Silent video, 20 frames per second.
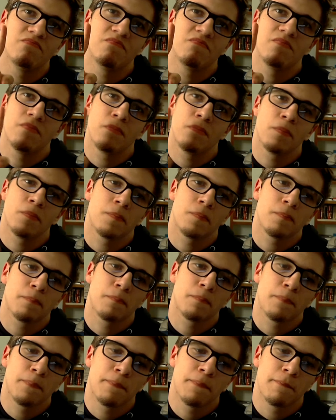
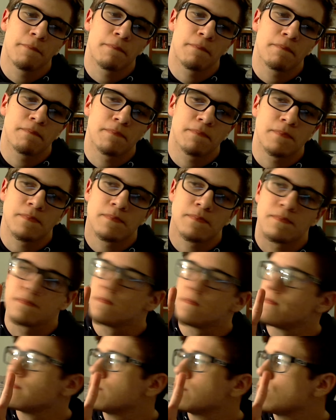
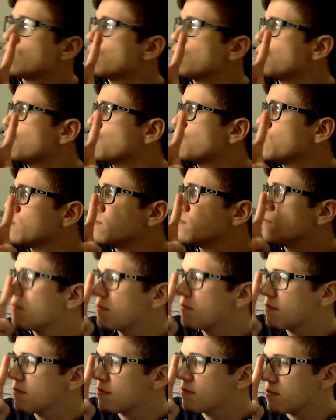
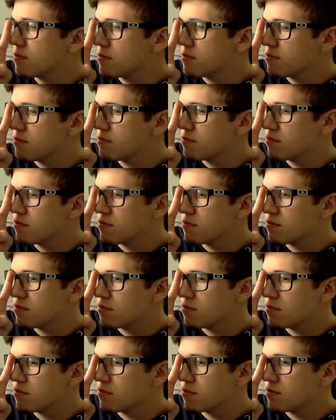
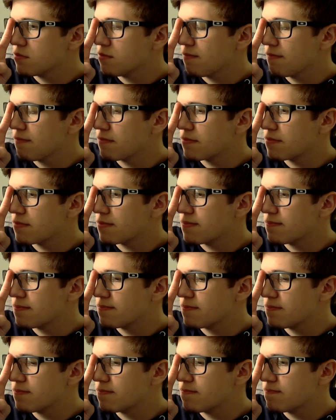
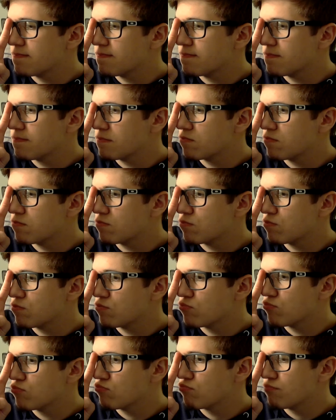
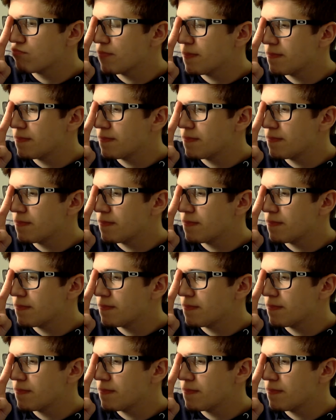[no speech]